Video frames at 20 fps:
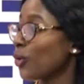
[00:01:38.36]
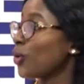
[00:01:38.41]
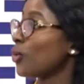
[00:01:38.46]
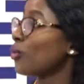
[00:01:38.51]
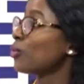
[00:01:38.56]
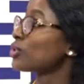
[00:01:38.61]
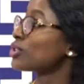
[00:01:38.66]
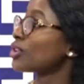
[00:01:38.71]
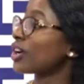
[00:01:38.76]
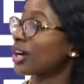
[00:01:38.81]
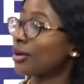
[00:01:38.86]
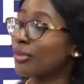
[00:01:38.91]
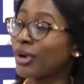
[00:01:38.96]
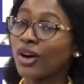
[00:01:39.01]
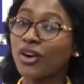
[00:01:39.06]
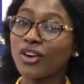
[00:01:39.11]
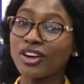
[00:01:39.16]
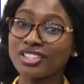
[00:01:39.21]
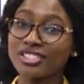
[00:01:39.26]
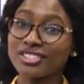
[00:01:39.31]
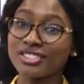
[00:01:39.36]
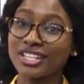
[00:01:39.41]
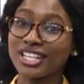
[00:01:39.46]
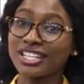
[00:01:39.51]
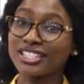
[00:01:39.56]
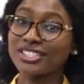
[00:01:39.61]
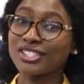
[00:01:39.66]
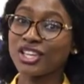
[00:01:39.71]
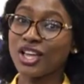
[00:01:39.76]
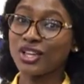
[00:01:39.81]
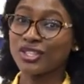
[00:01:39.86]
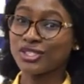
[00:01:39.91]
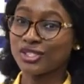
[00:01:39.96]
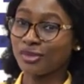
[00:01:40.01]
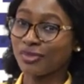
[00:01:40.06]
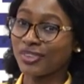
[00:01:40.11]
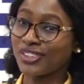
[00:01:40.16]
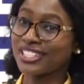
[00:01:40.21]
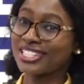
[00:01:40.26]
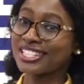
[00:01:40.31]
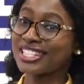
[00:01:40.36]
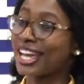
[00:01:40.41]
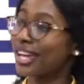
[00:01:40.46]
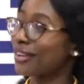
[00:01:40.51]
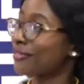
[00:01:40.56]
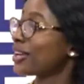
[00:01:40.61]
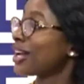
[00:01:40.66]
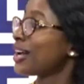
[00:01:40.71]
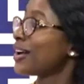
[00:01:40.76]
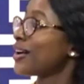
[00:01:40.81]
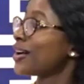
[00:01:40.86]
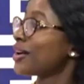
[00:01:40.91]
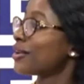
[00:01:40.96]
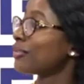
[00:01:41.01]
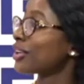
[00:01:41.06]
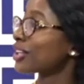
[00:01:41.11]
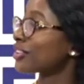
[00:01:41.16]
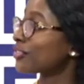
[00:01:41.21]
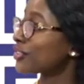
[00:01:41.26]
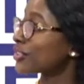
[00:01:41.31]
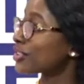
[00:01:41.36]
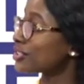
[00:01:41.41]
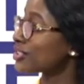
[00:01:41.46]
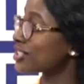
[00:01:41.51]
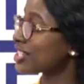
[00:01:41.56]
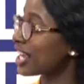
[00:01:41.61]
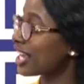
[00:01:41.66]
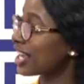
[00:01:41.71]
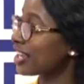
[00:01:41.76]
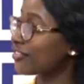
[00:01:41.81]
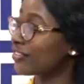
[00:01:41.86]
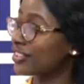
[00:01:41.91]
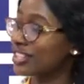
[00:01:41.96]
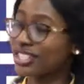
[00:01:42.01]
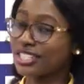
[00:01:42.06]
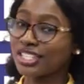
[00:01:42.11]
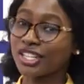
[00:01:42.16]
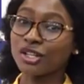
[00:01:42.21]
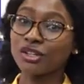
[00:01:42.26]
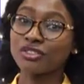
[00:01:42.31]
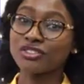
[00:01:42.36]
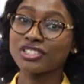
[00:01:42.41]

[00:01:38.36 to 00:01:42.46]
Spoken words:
We'll talk about consonants some other time, but for today, for the sake of